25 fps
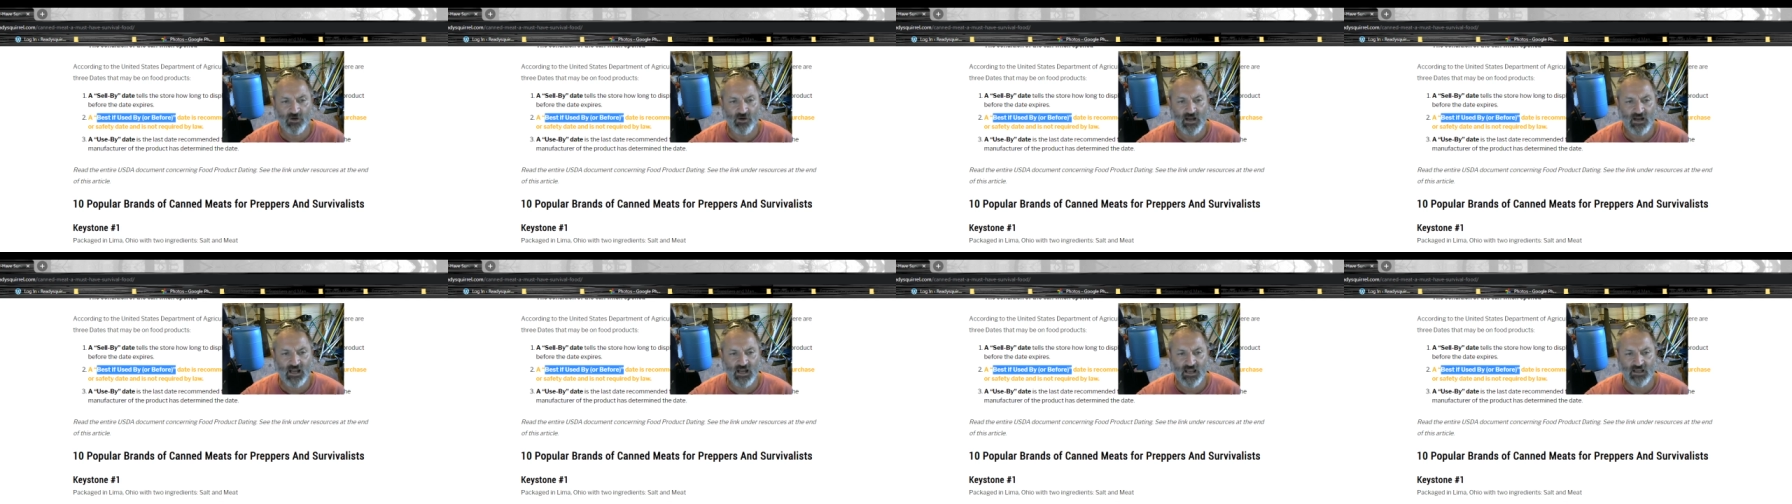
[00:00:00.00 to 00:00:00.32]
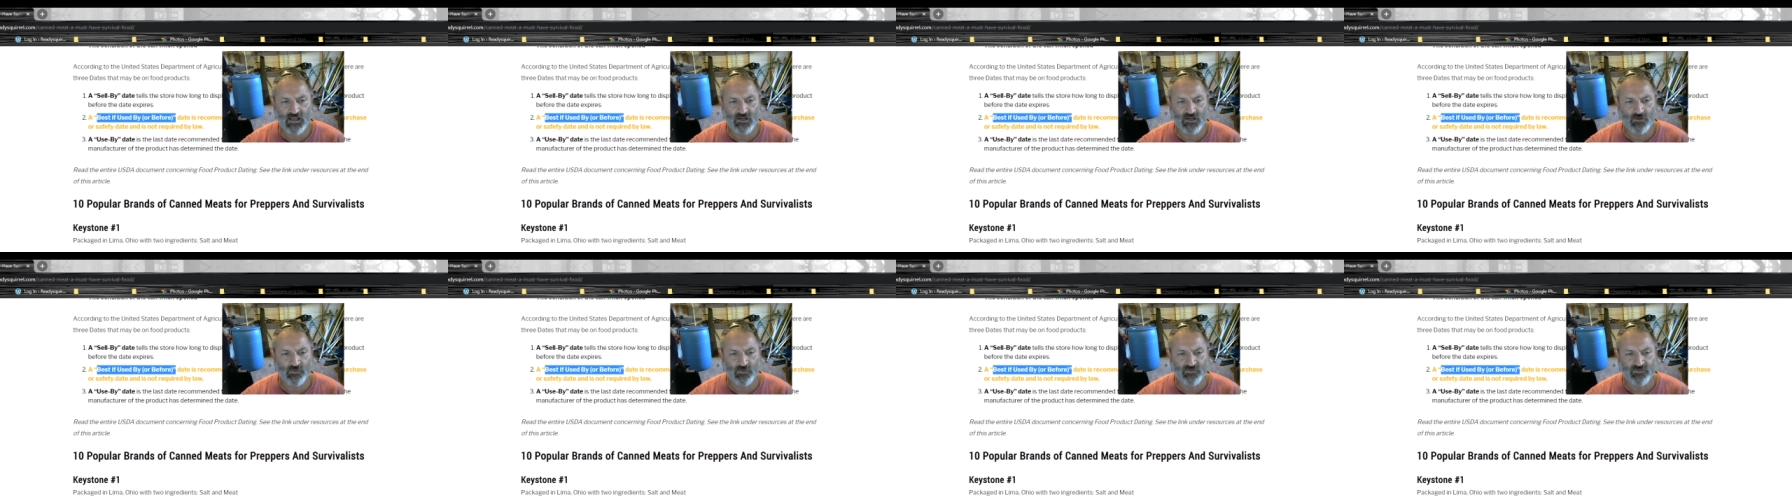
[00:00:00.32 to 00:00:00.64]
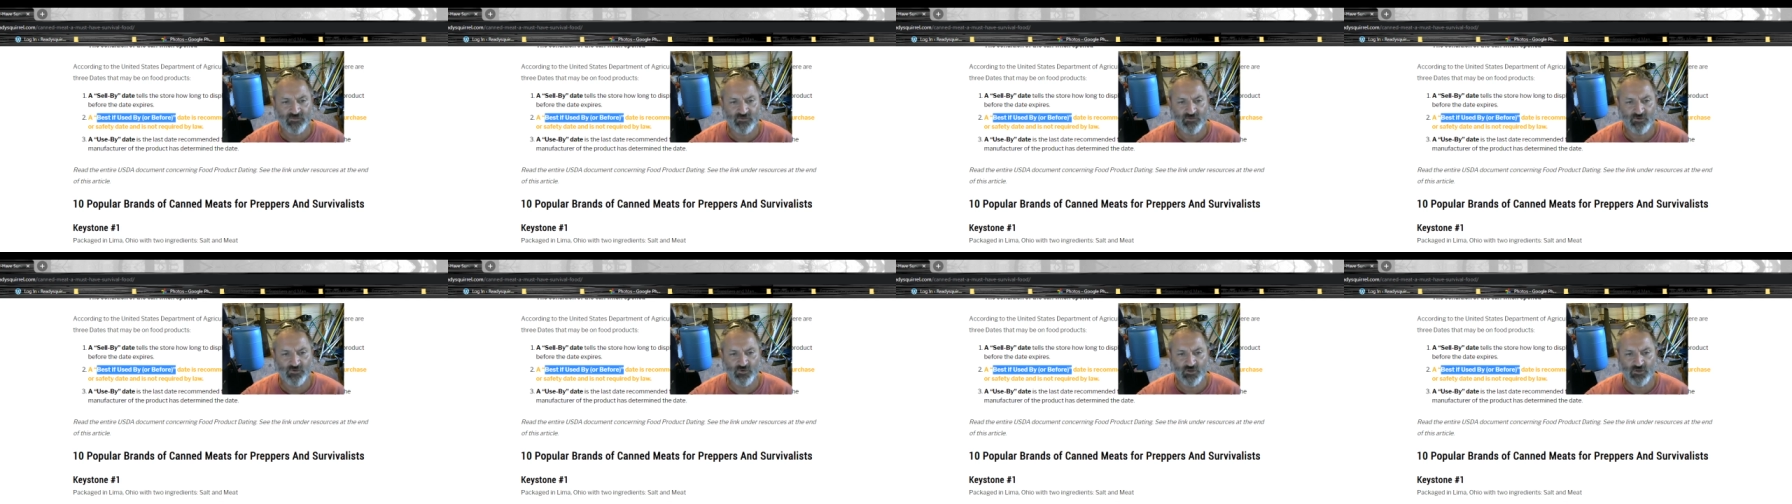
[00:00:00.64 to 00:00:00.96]
Ohio,
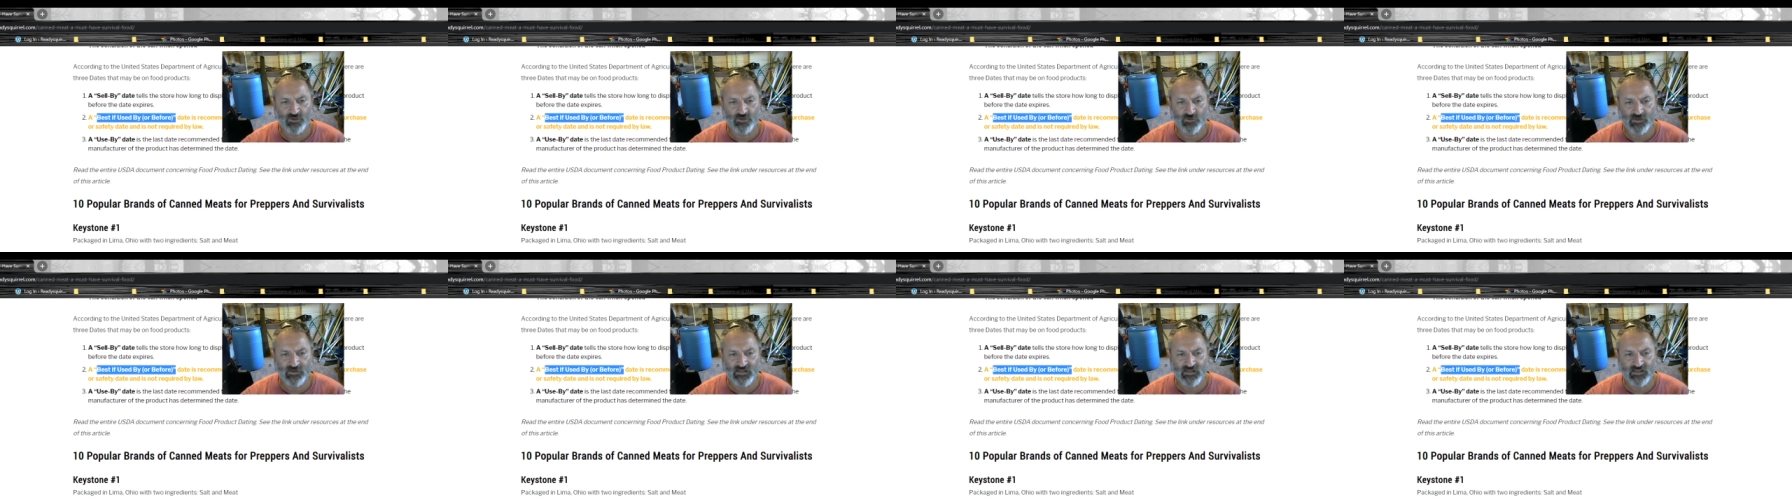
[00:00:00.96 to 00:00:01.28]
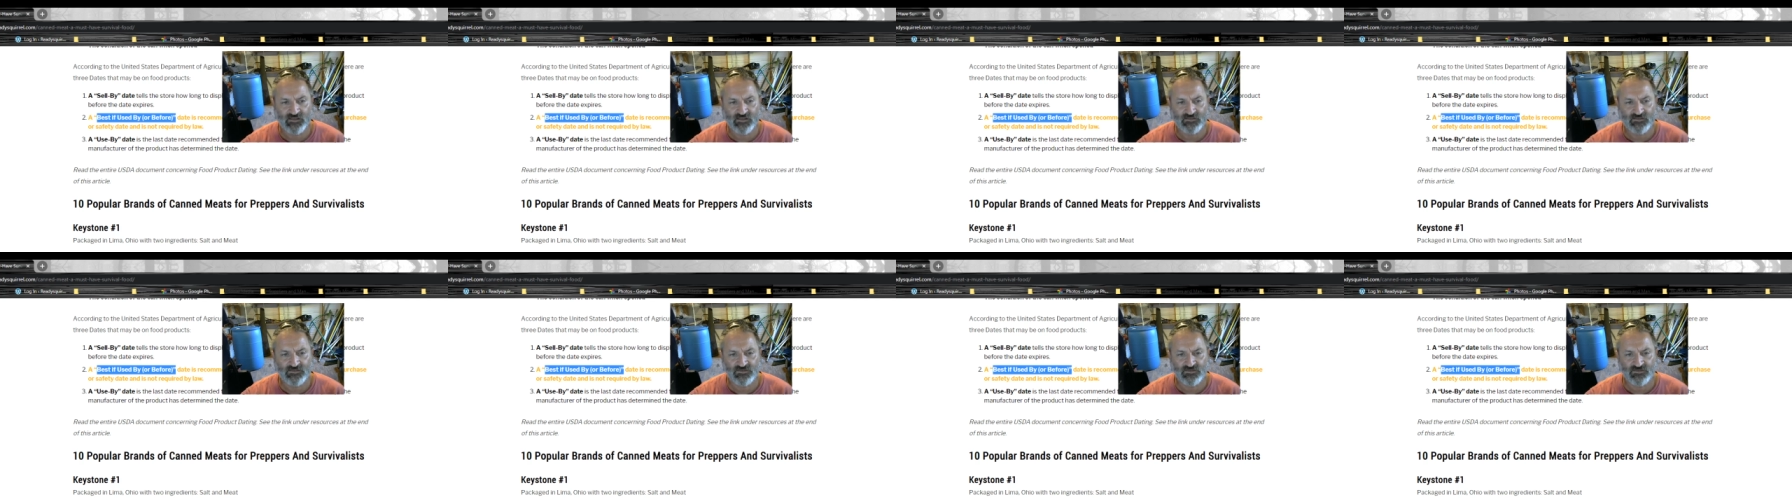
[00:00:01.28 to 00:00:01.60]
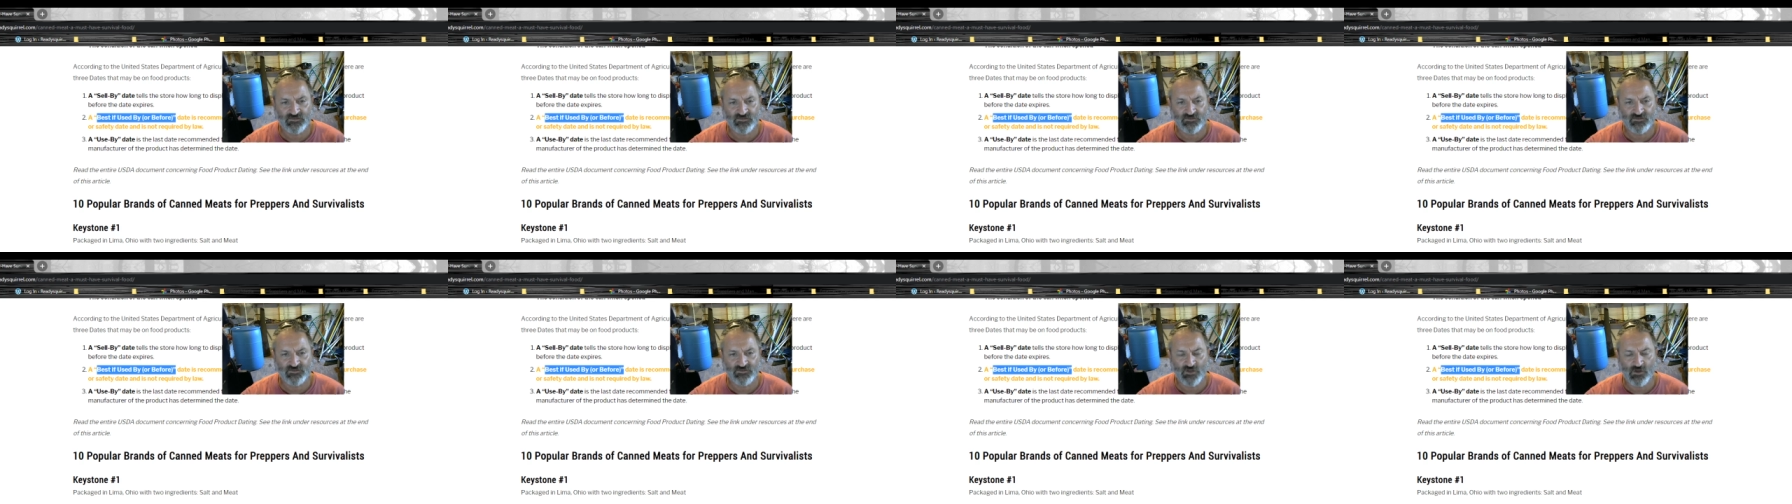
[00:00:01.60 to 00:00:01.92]
with two
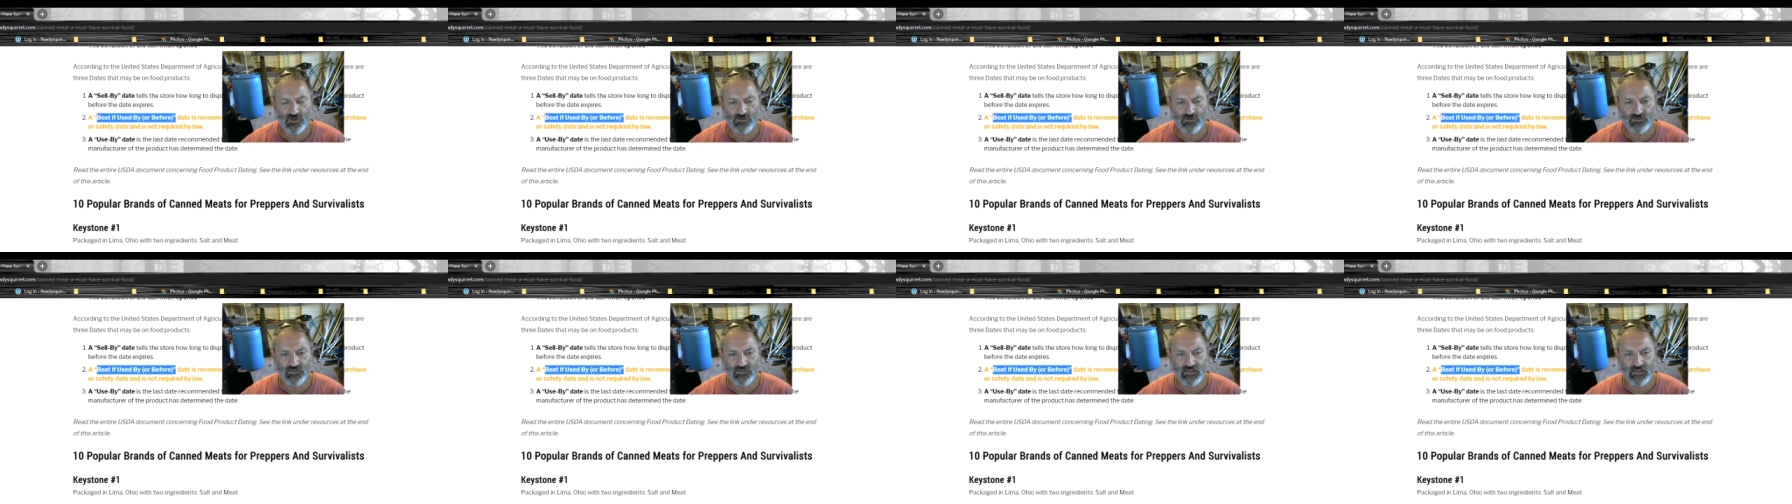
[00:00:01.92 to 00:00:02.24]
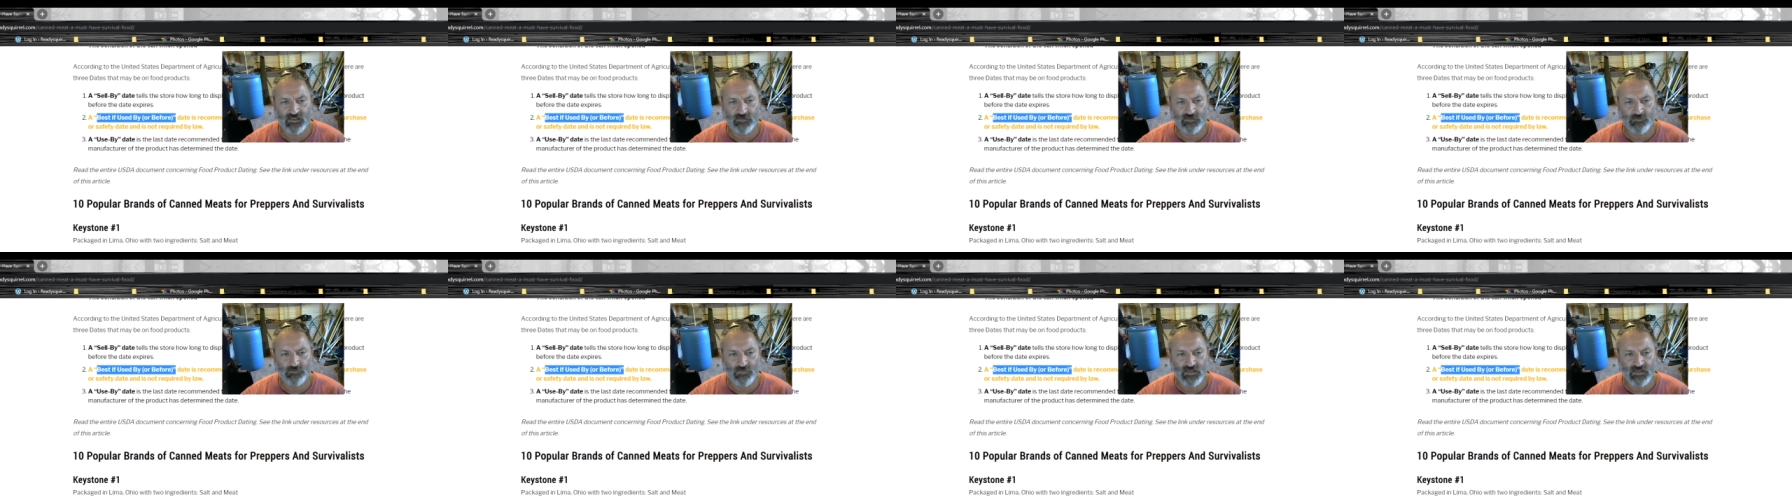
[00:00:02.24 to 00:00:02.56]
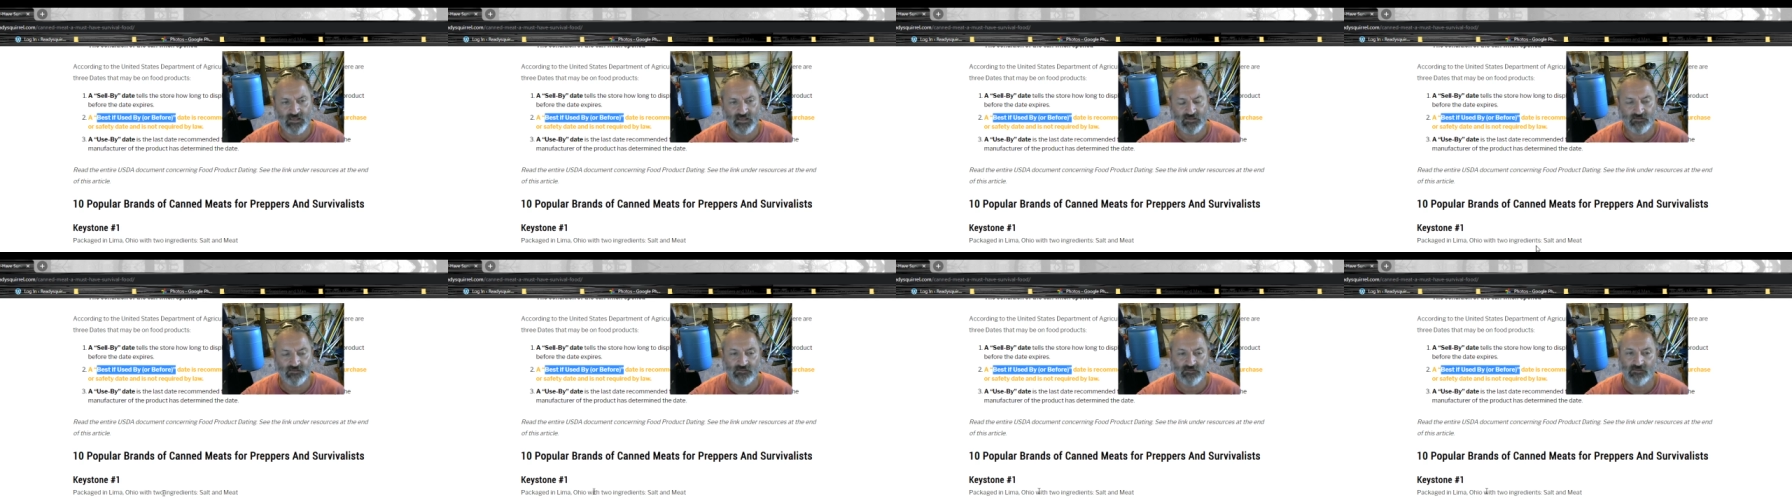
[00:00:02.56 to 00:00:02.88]
ingredients salt and
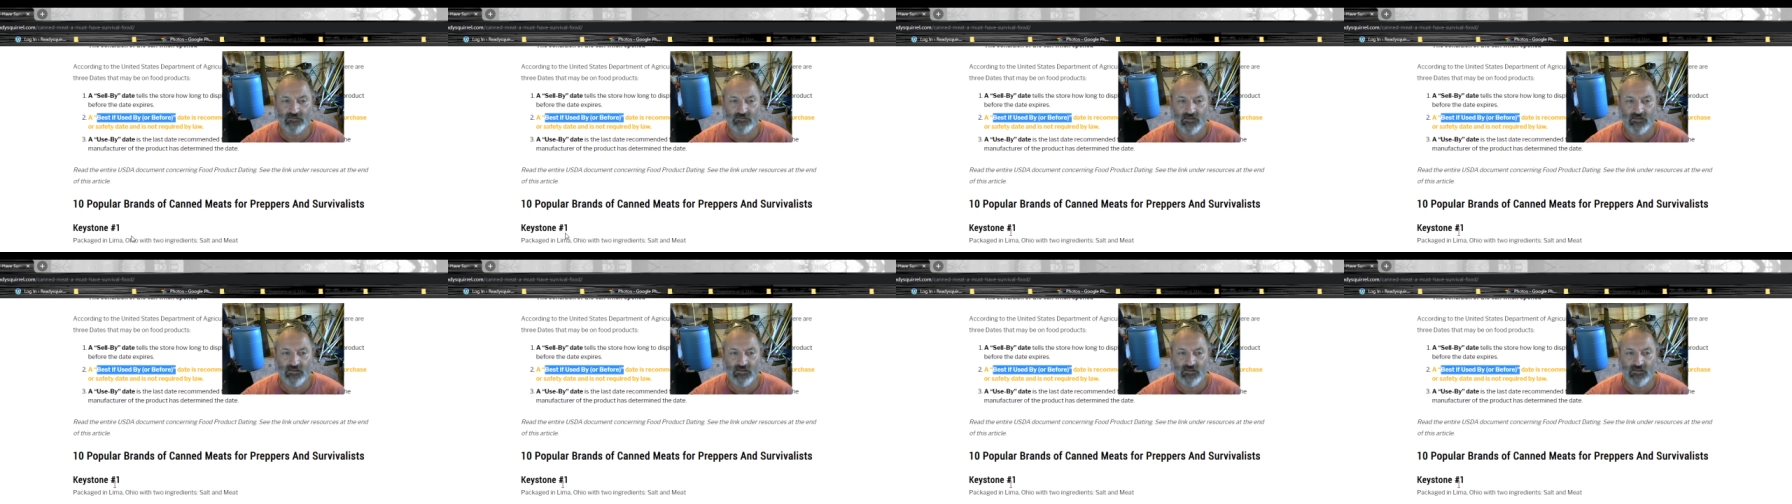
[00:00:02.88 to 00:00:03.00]
meat.